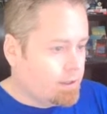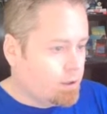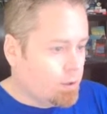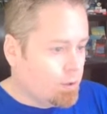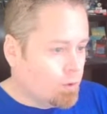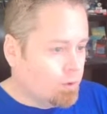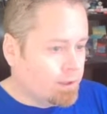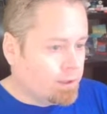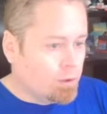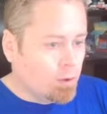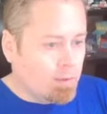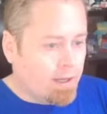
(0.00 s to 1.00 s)
gold, and
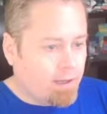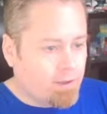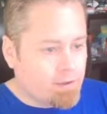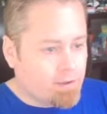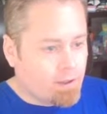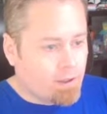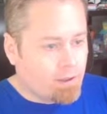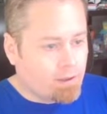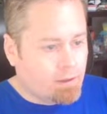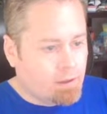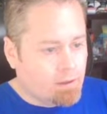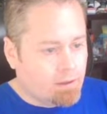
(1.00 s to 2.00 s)
gold miners are
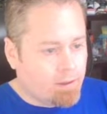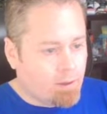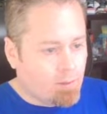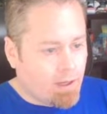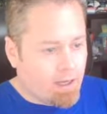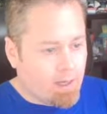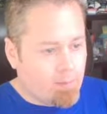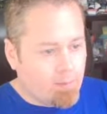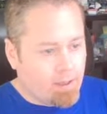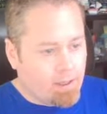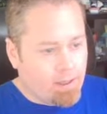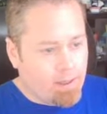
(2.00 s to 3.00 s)
clearly in the bottom,